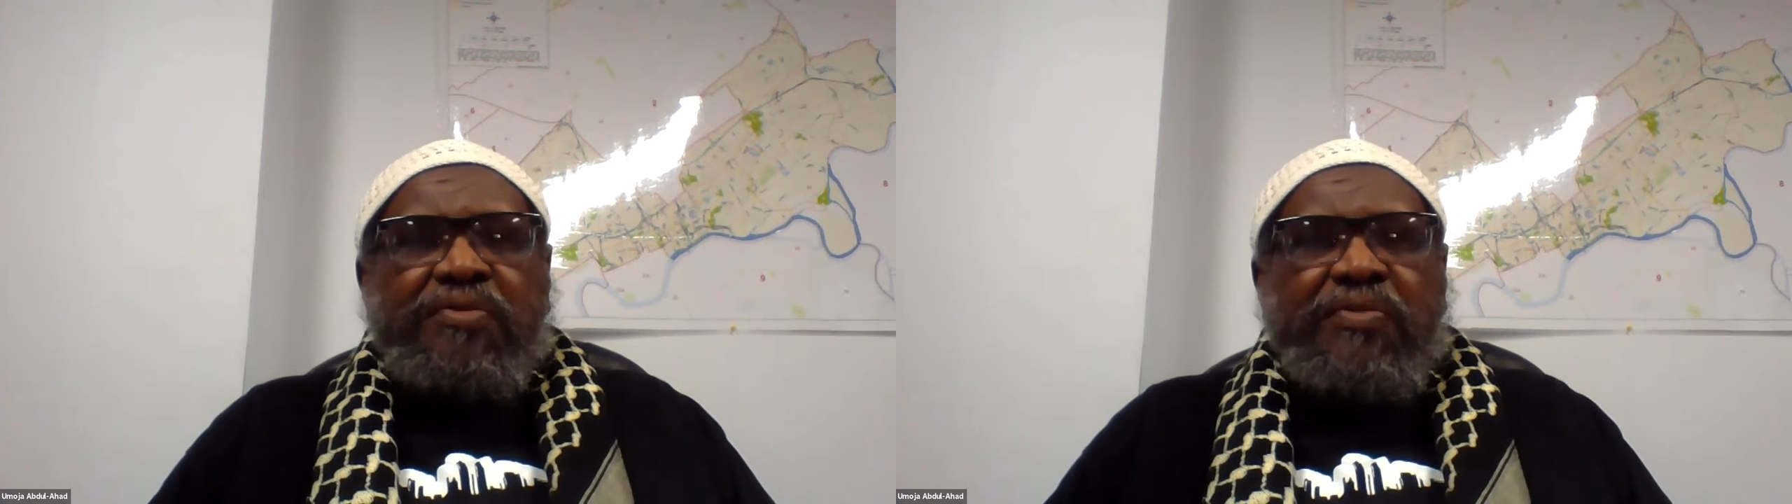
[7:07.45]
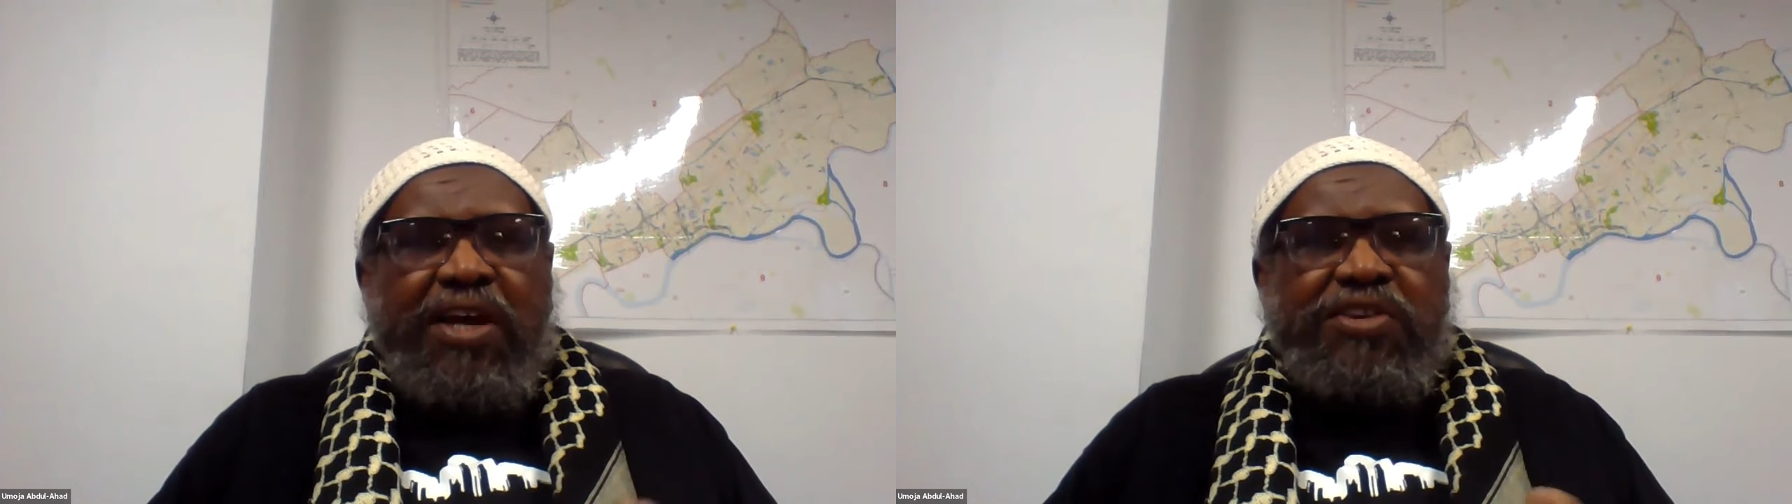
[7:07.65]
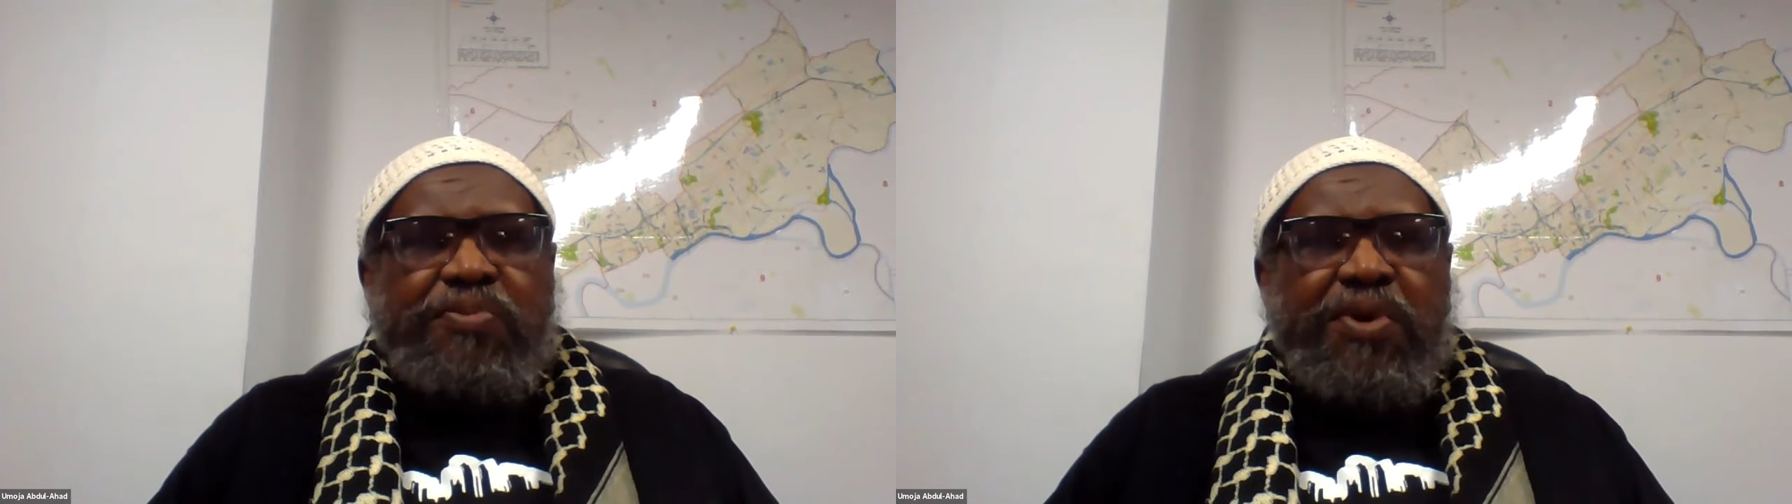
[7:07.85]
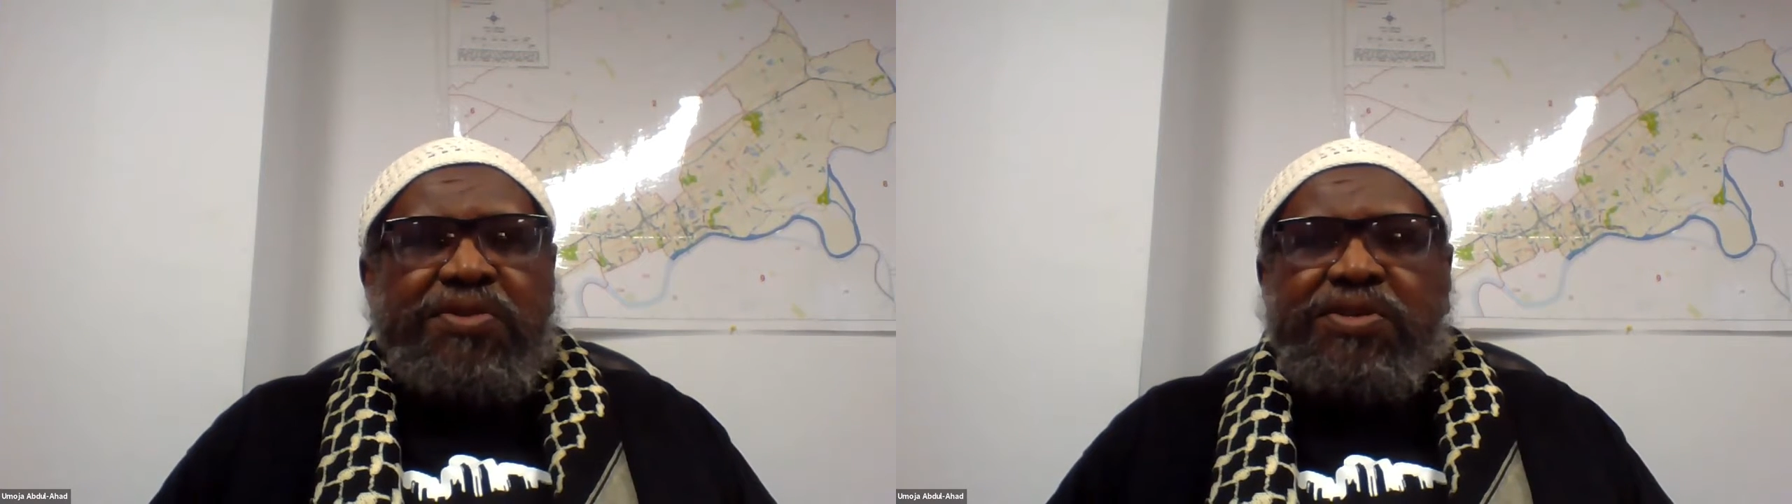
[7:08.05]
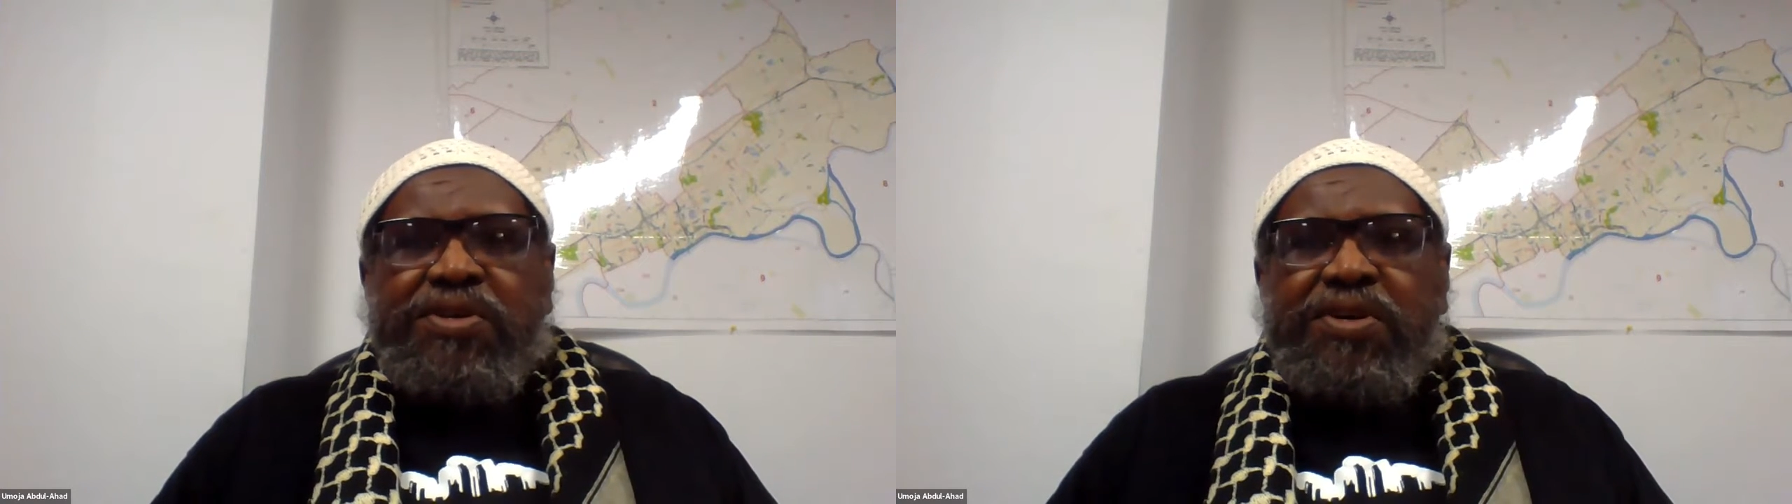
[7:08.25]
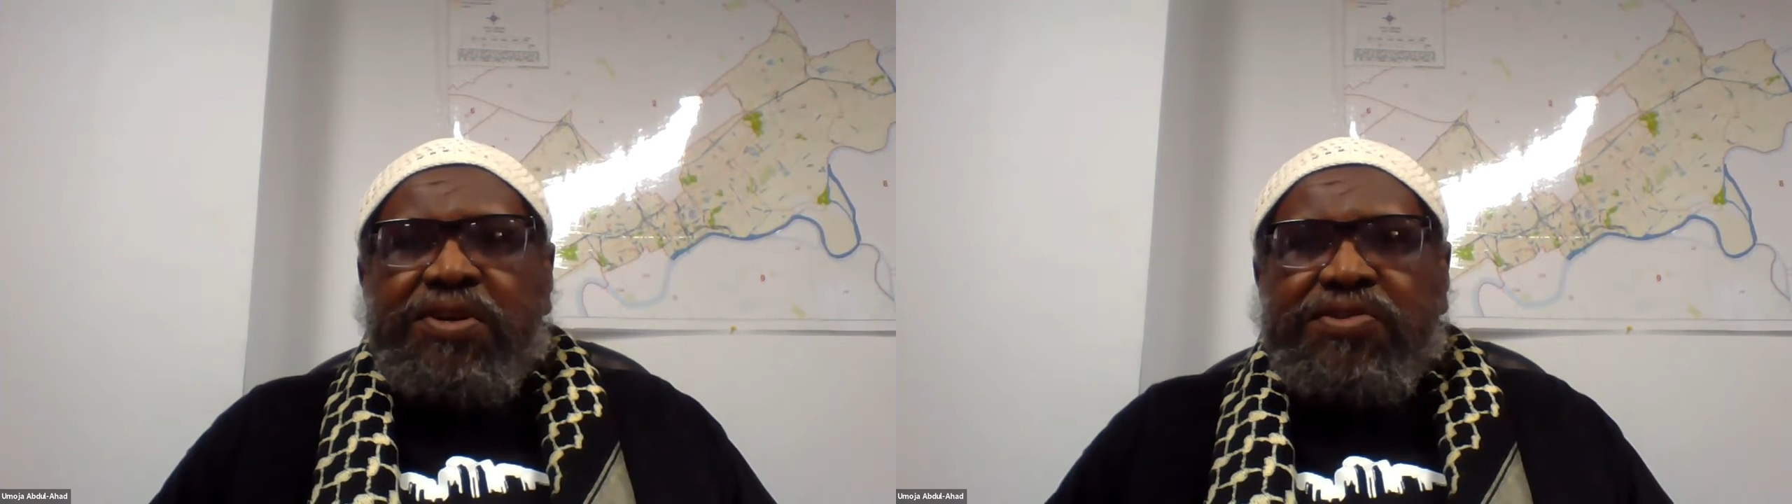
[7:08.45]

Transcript: a vice president,